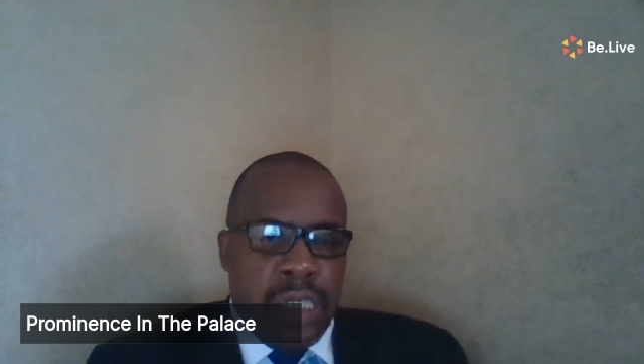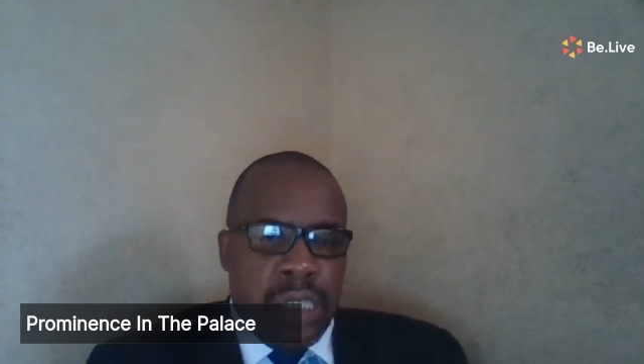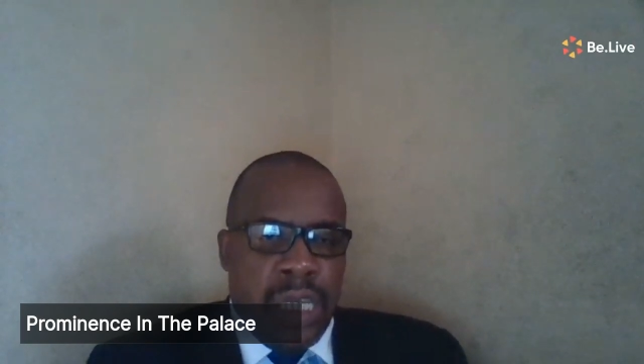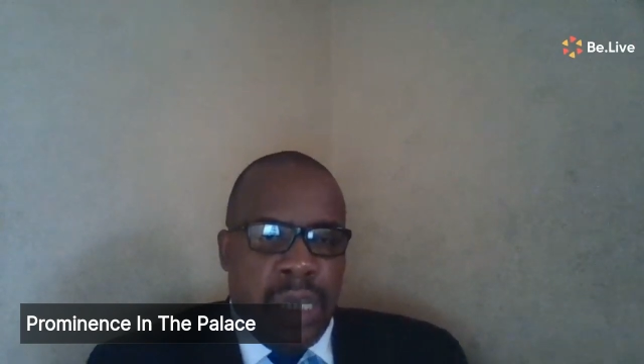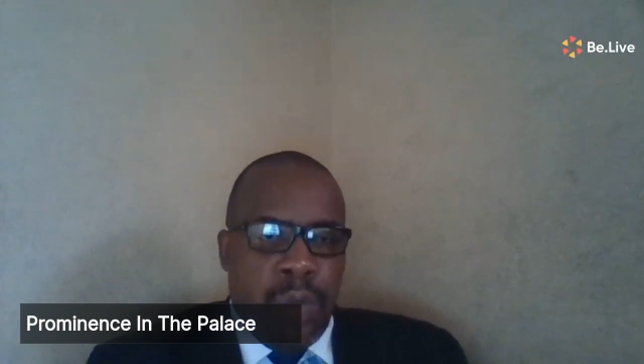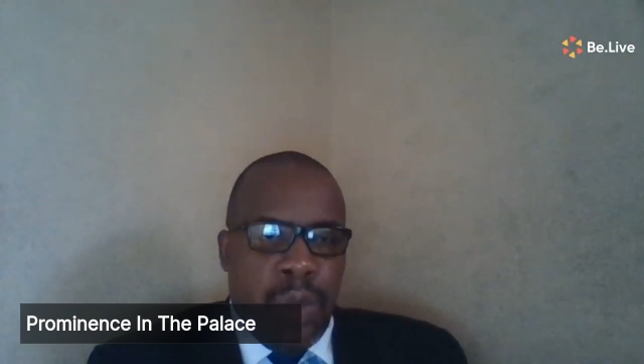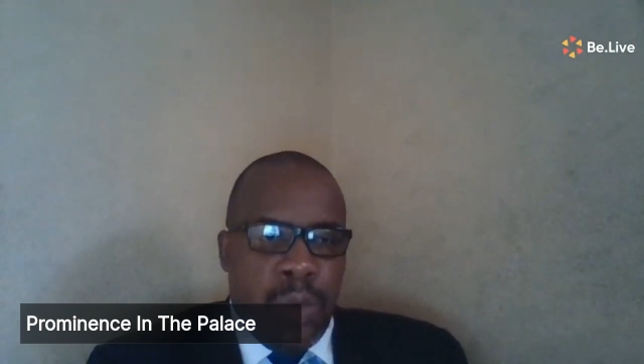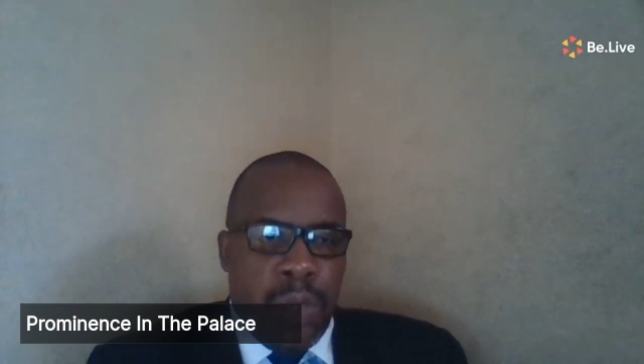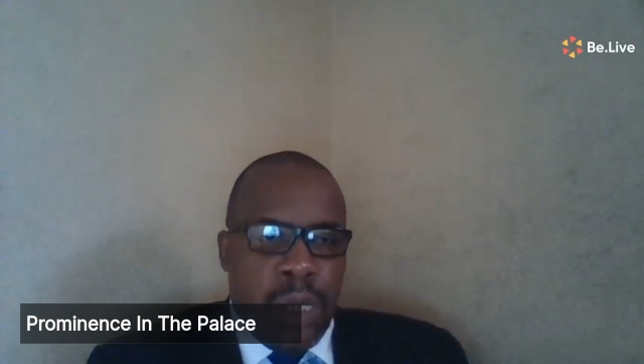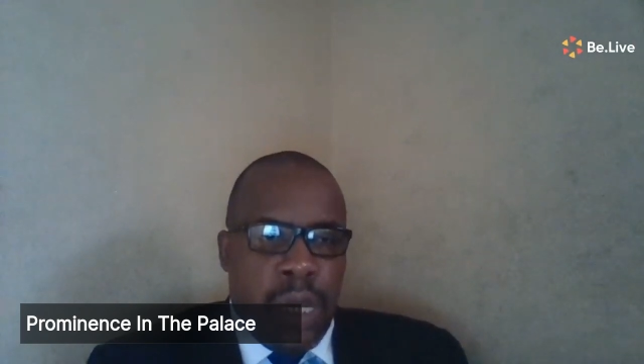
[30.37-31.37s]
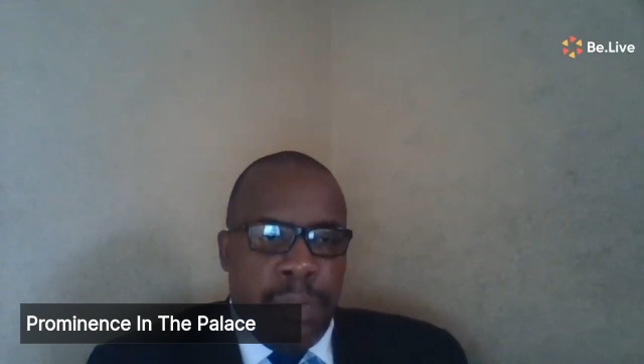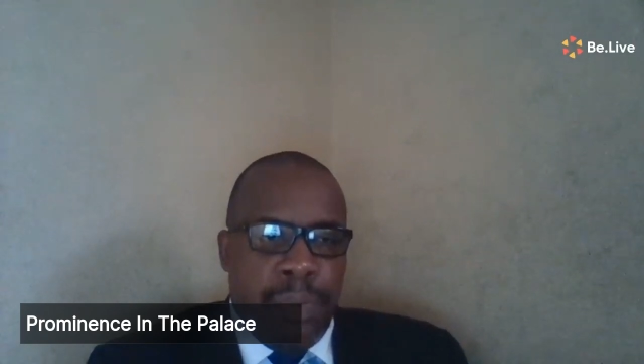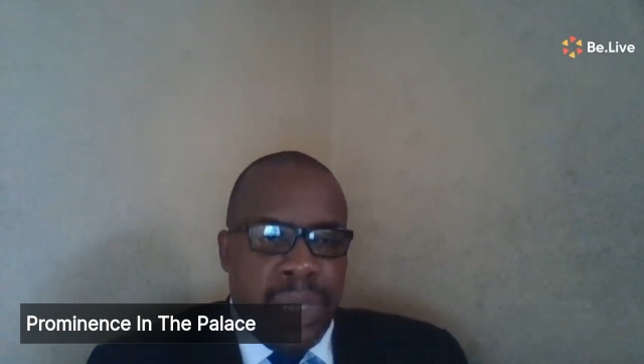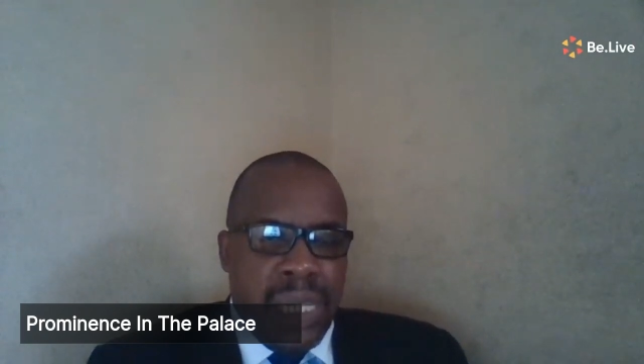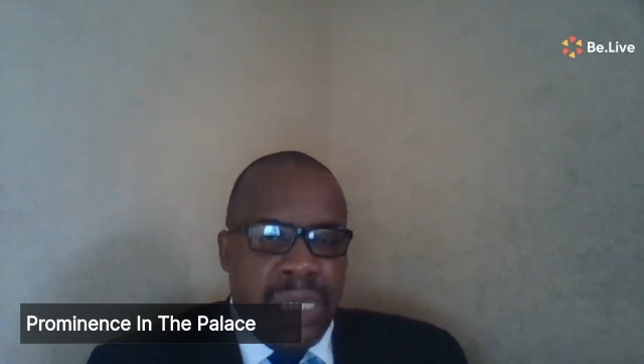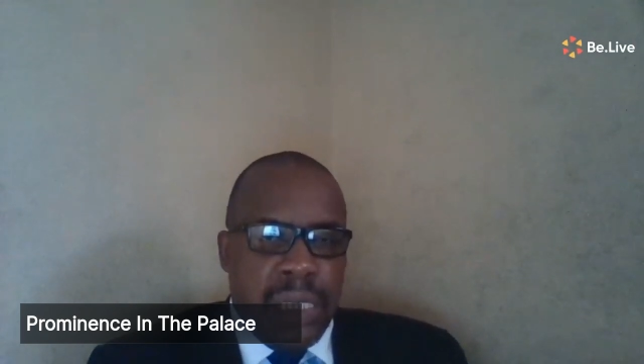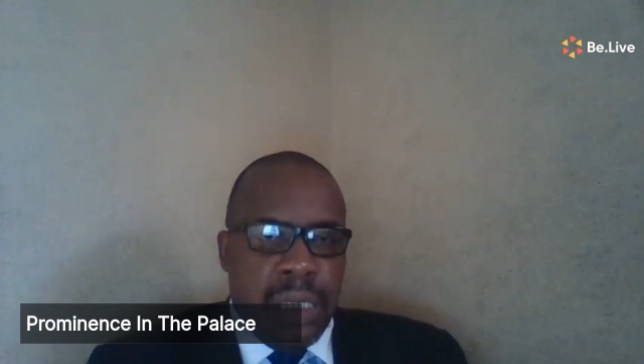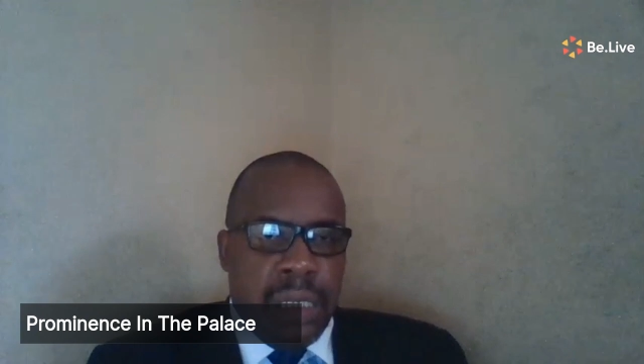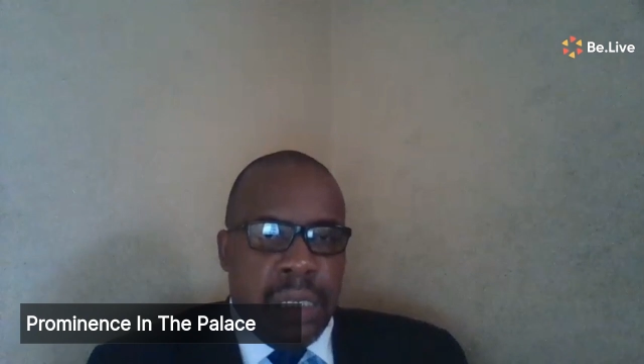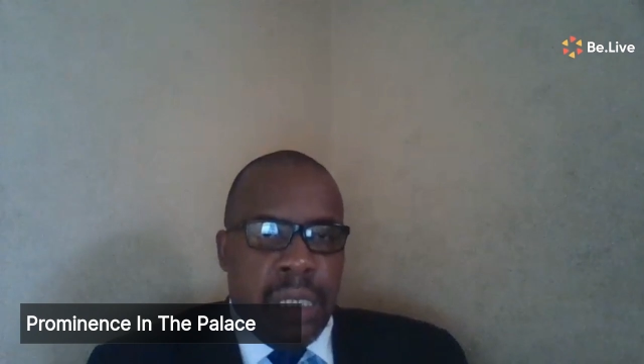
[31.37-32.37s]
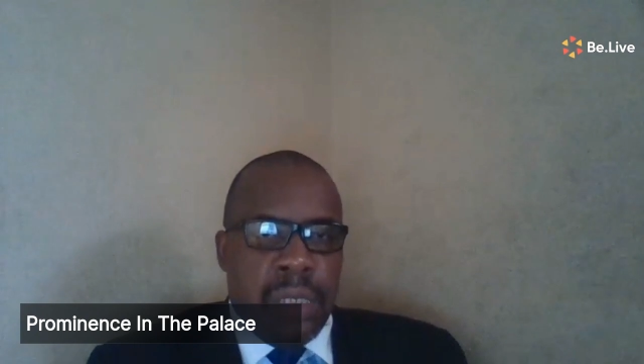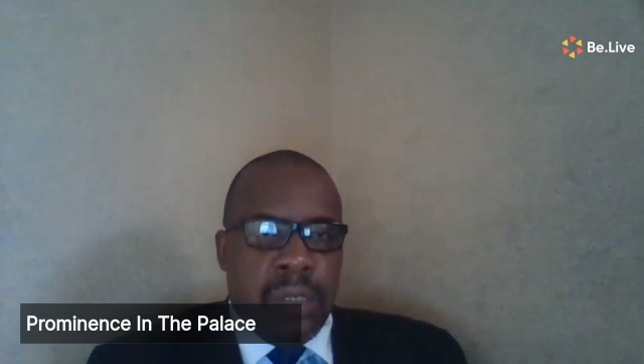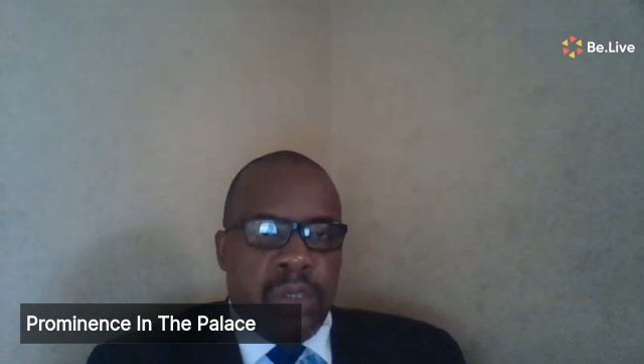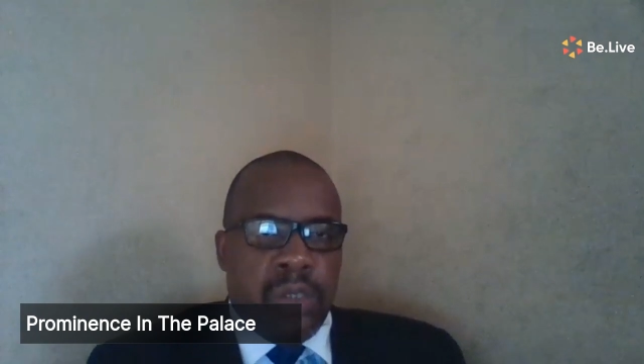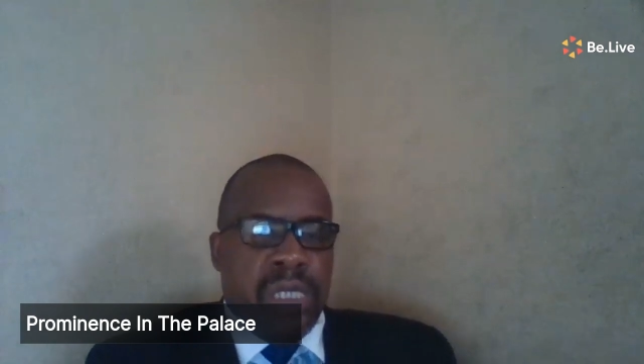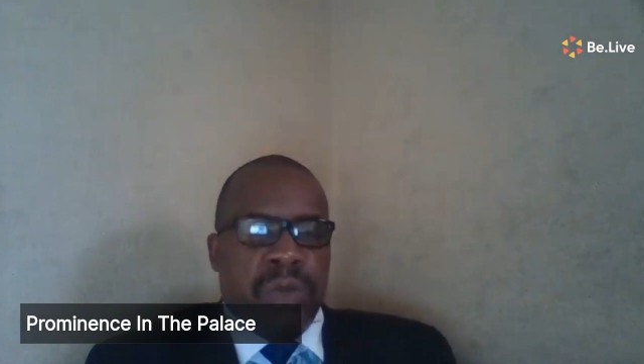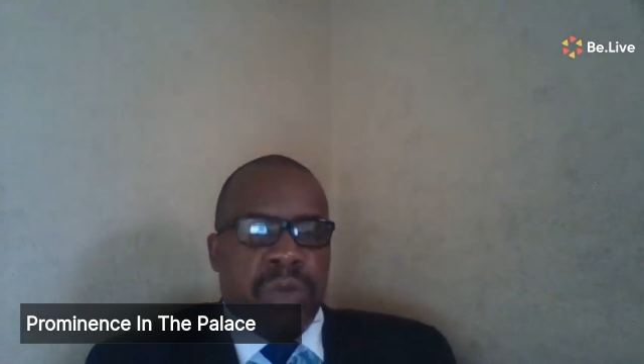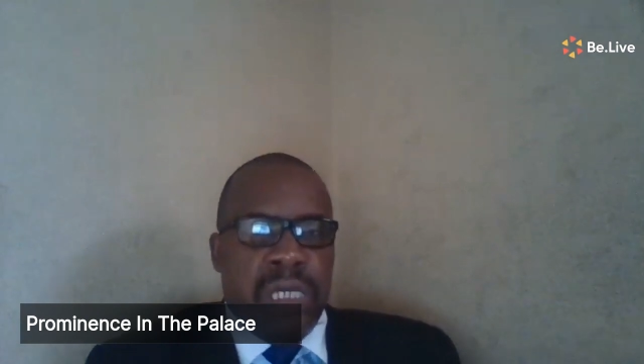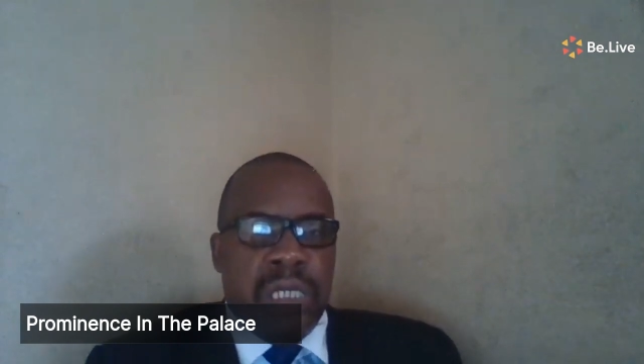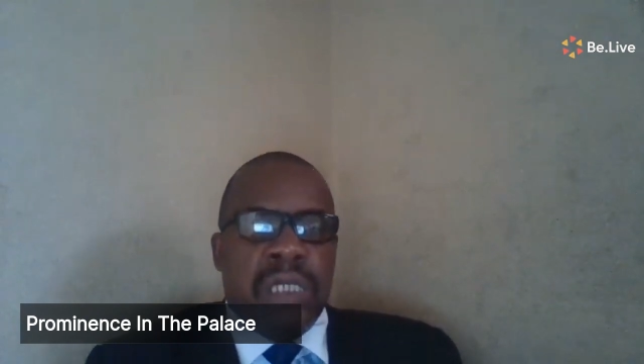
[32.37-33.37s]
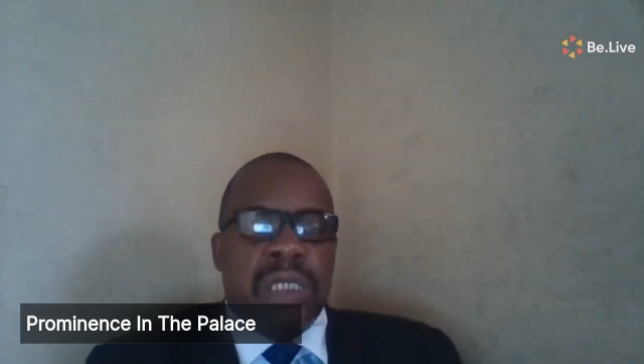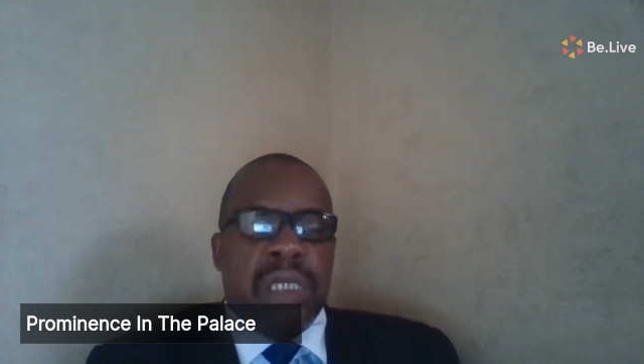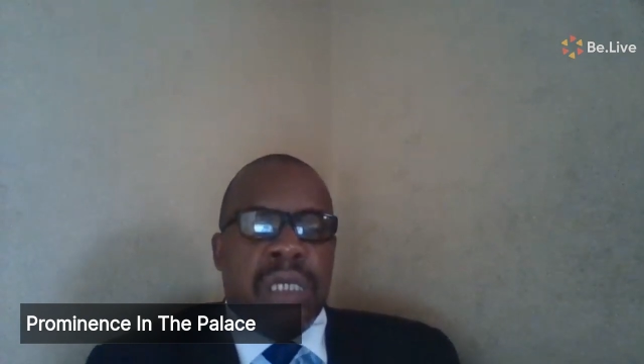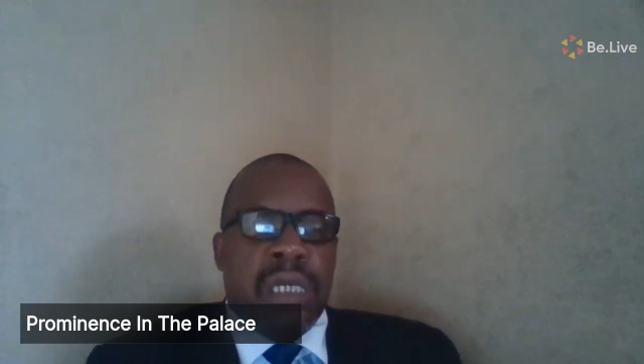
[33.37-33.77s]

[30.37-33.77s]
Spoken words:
Today we will complete the series